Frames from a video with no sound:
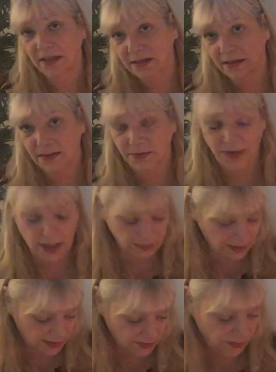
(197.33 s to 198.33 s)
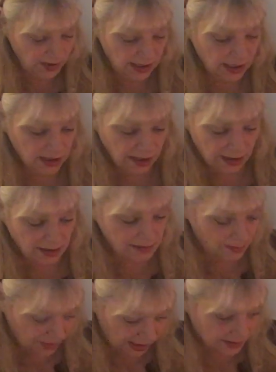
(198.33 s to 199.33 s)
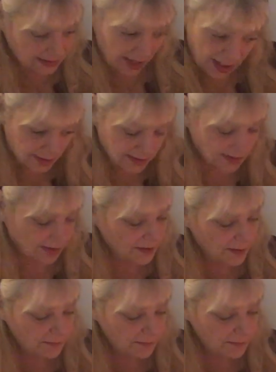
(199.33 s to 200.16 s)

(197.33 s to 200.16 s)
It is Valentine's weekend. I guess it makes sense.